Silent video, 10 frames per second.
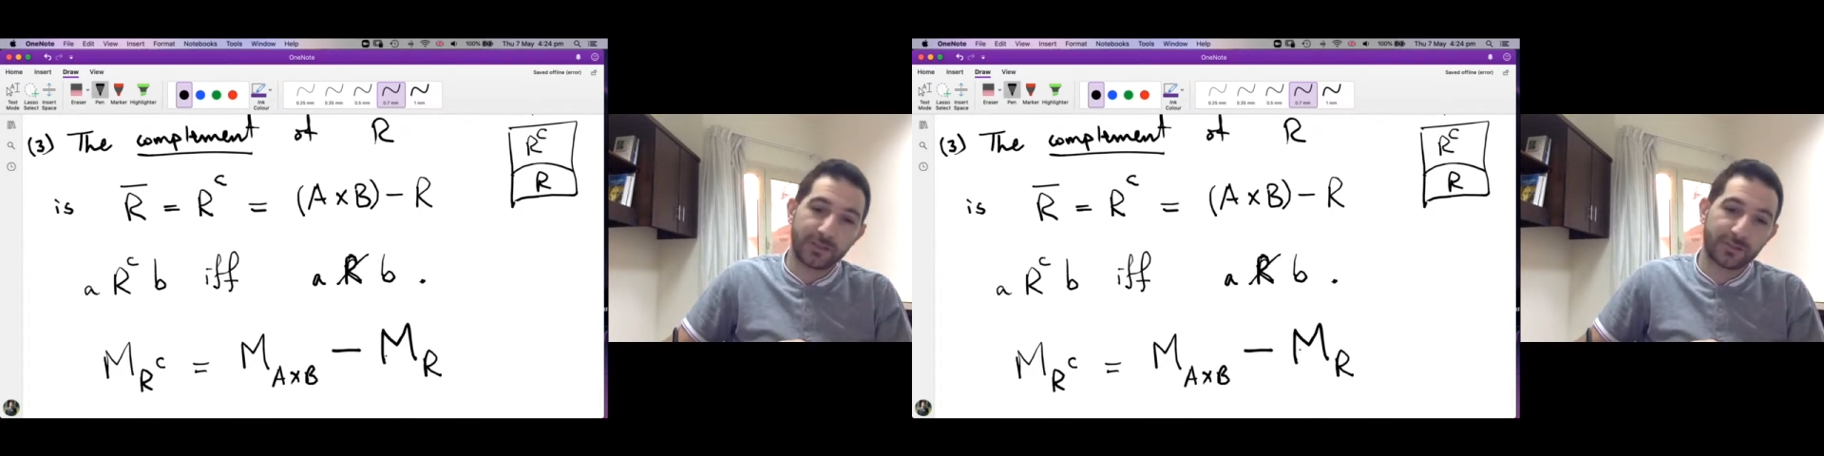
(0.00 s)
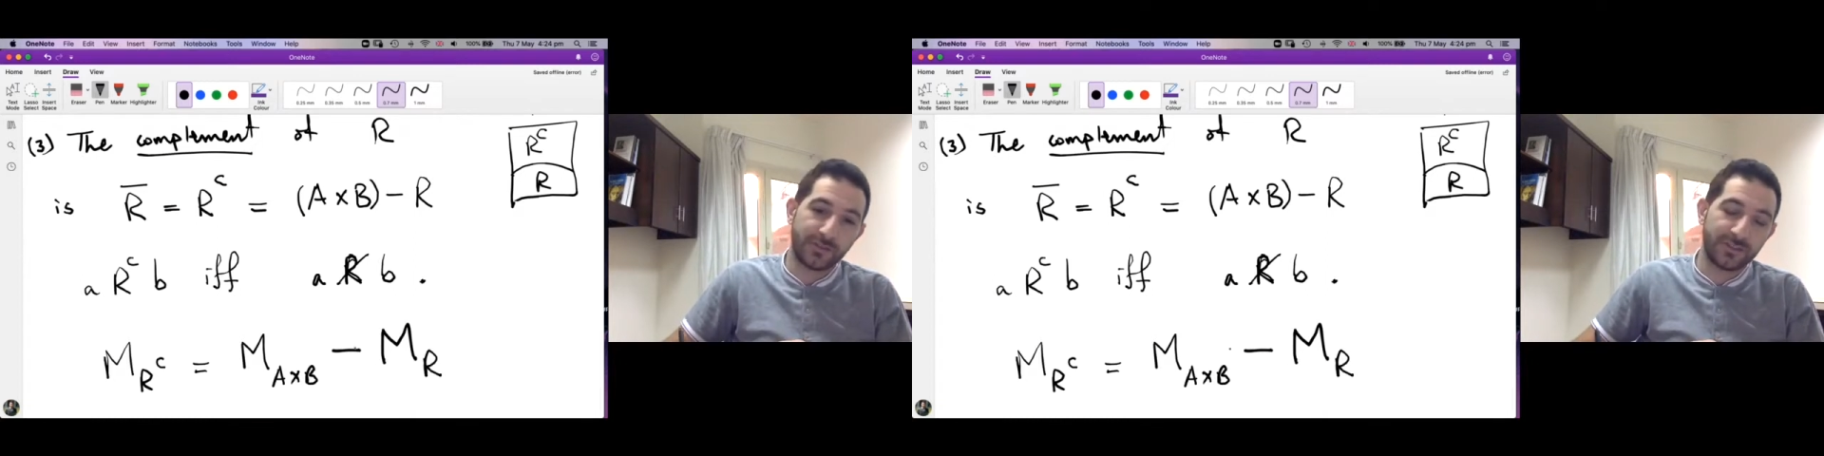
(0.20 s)

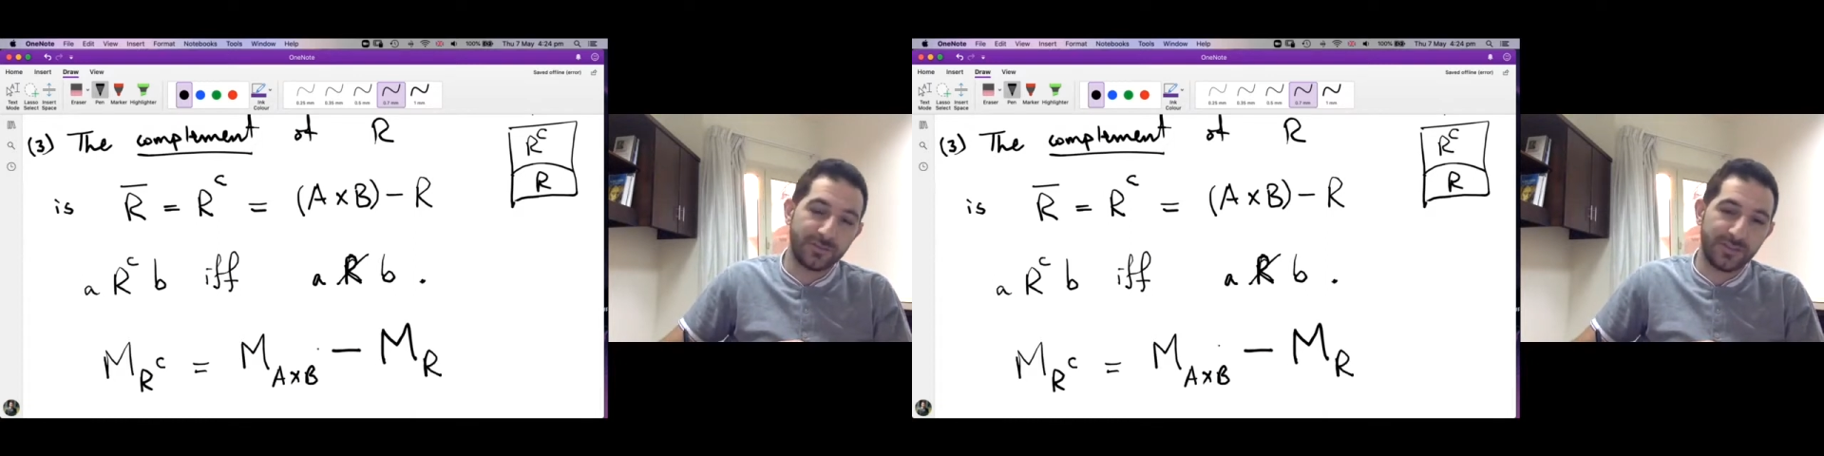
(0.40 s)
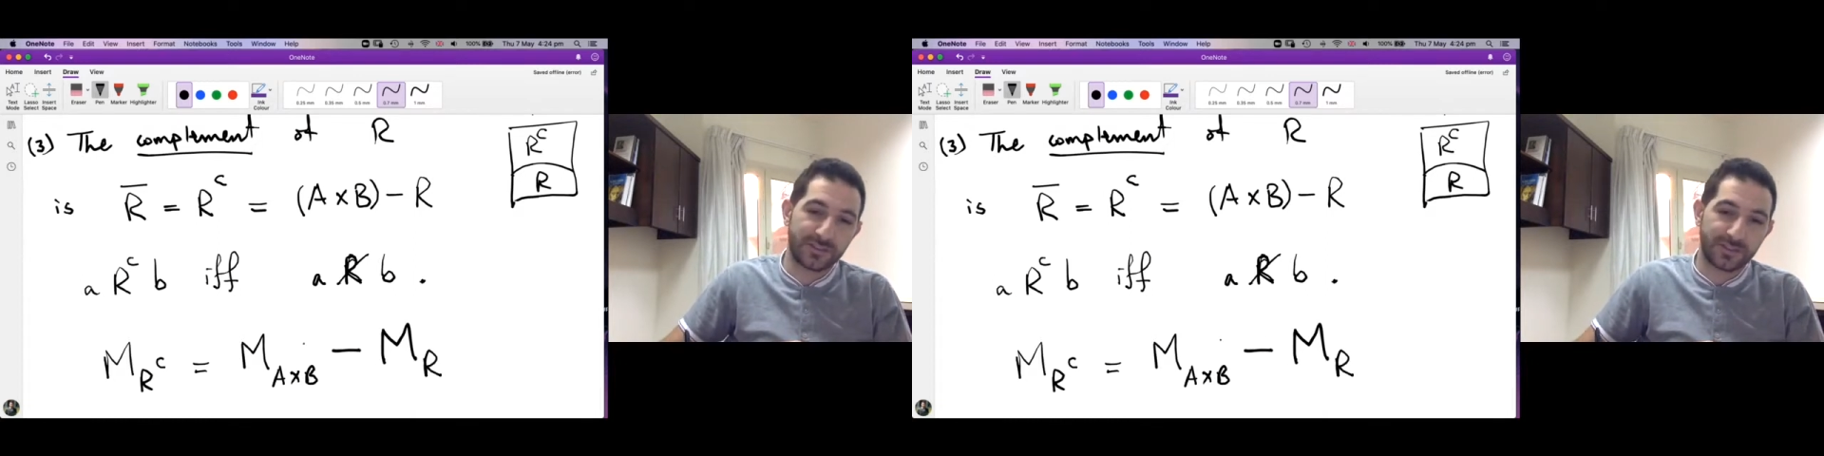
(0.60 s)
So this
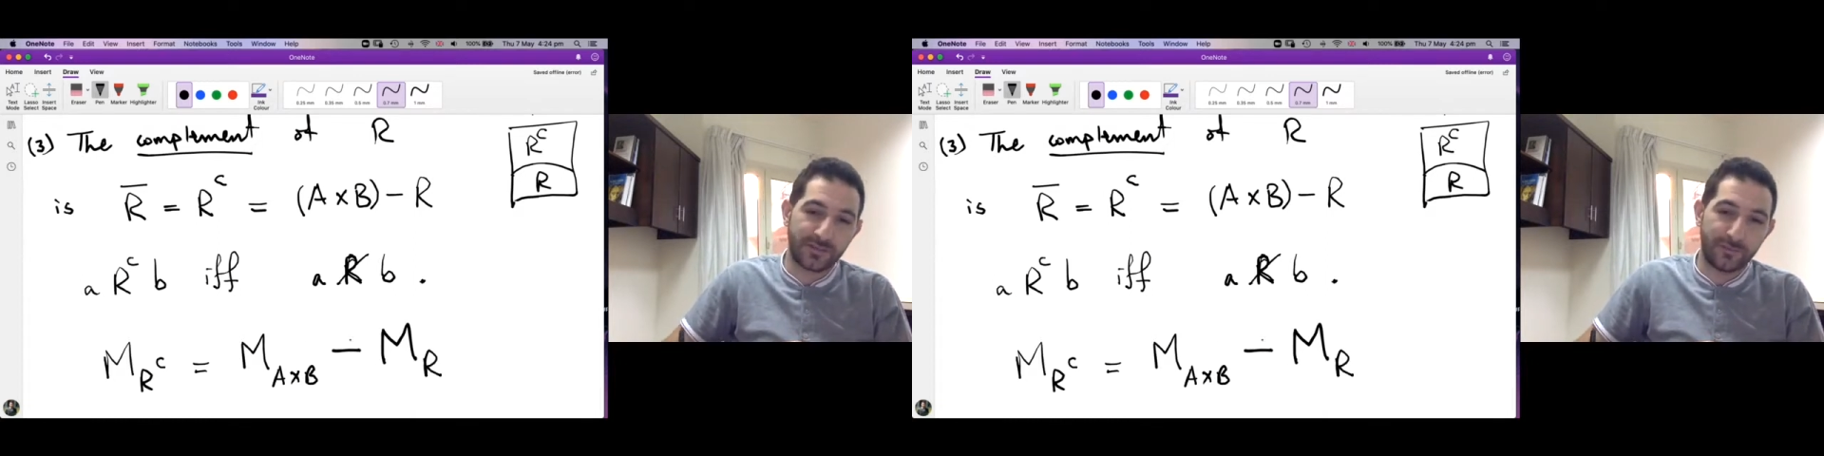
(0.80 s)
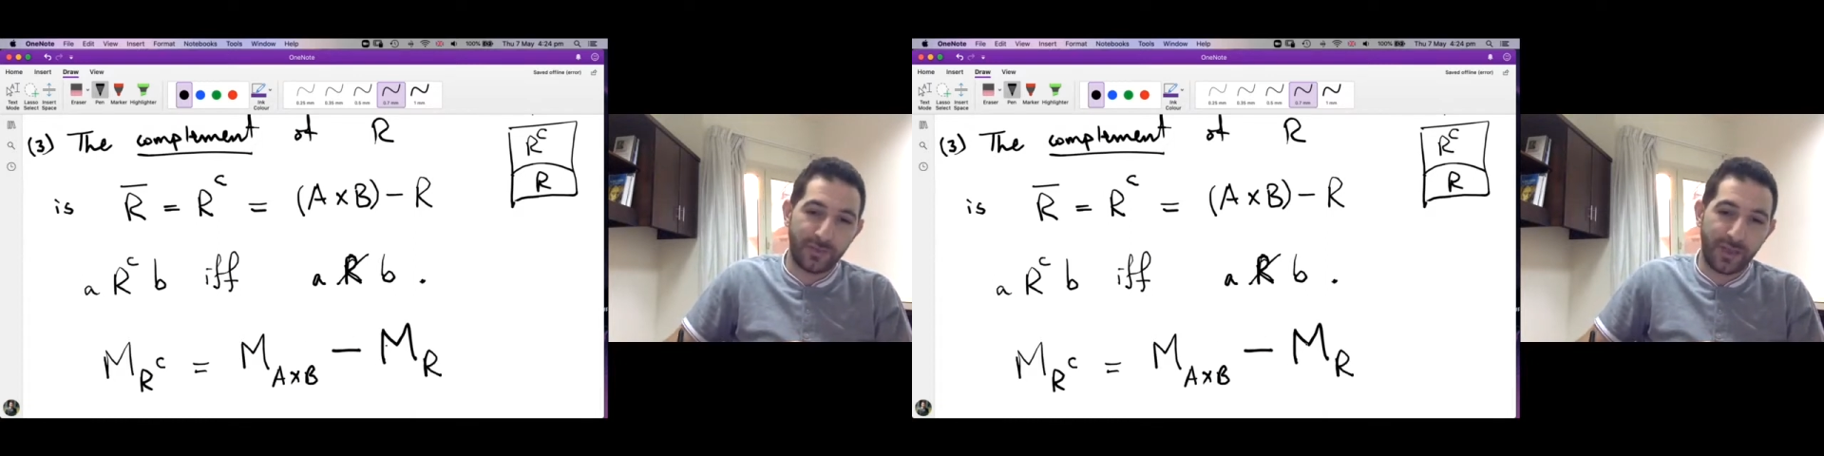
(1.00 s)
means
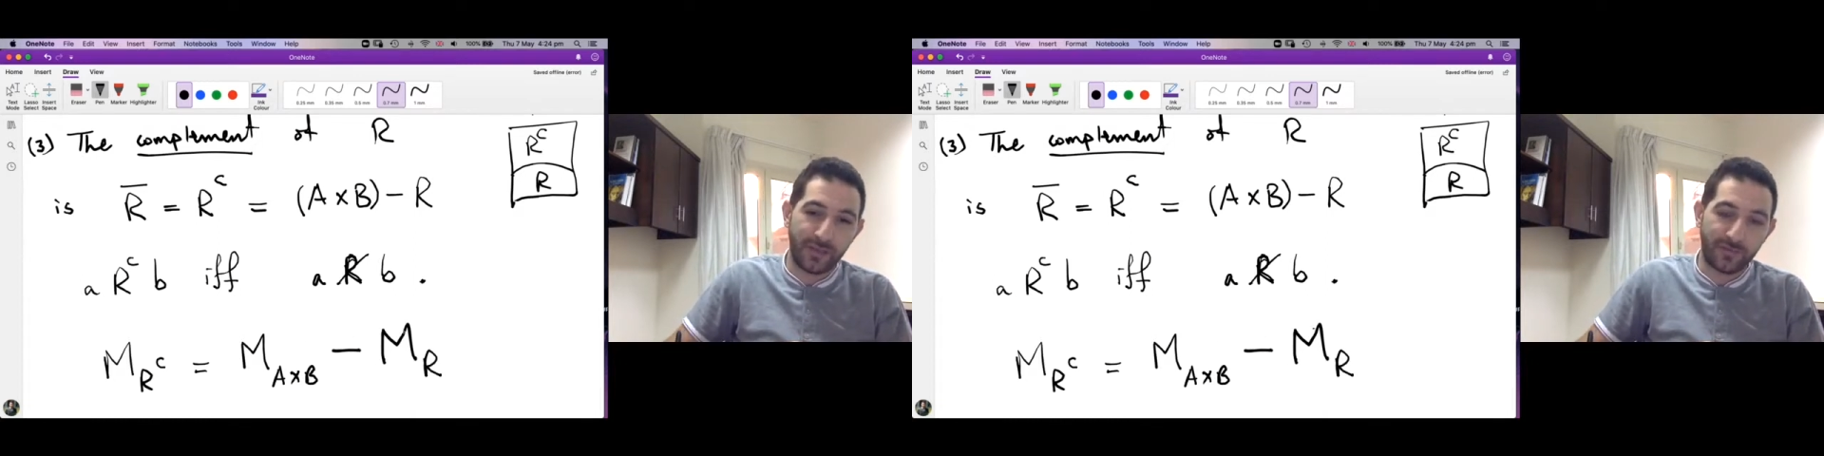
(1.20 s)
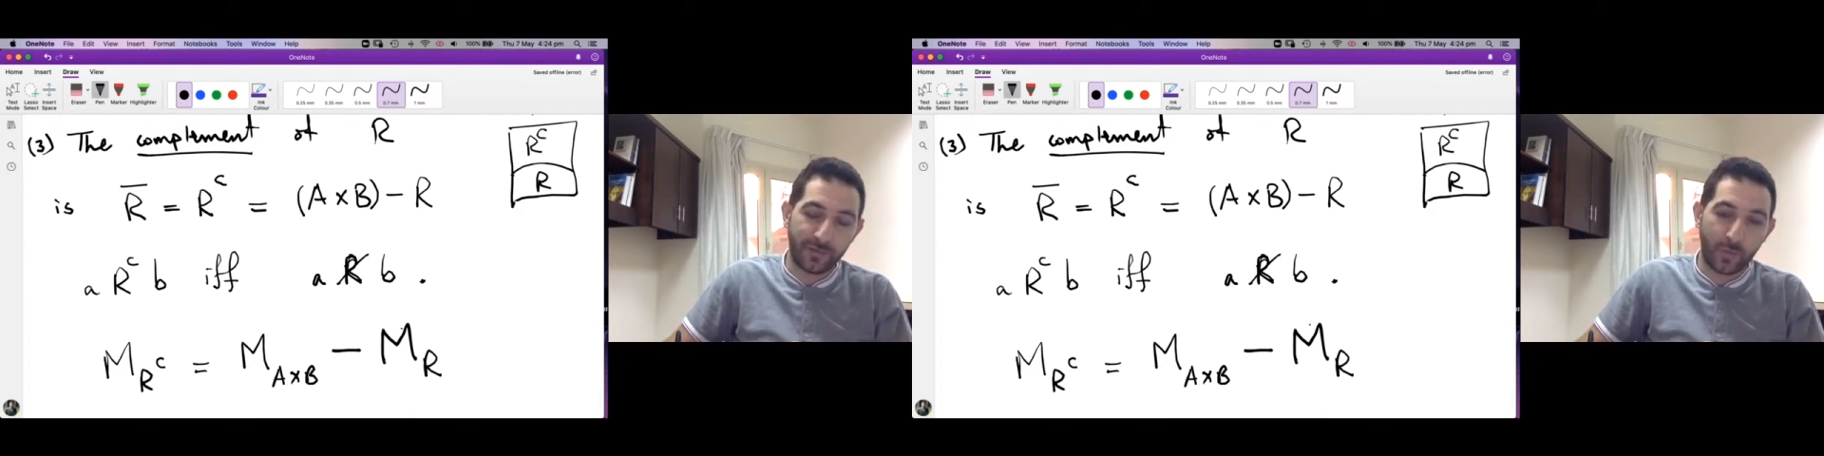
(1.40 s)
if we have